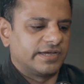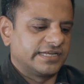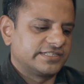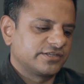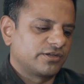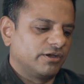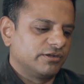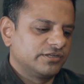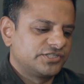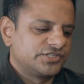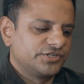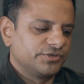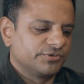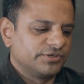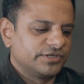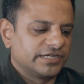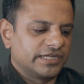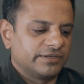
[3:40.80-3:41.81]
as a college
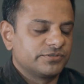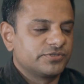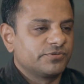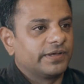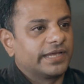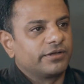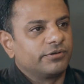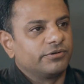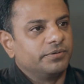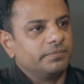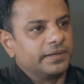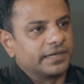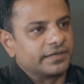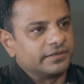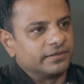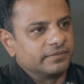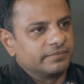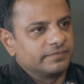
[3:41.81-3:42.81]
student, I was a very good
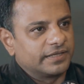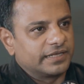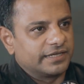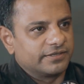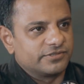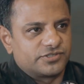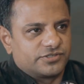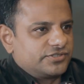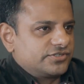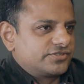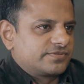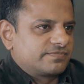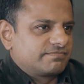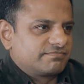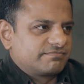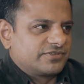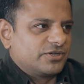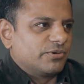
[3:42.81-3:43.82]
debater. And I used to just
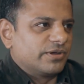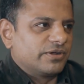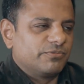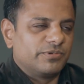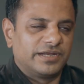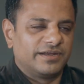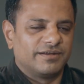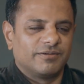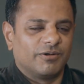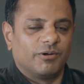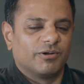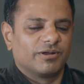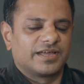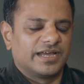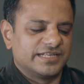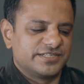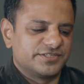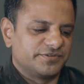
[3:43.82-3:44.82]
go and win all
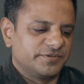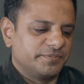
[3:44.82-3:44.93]
kinds of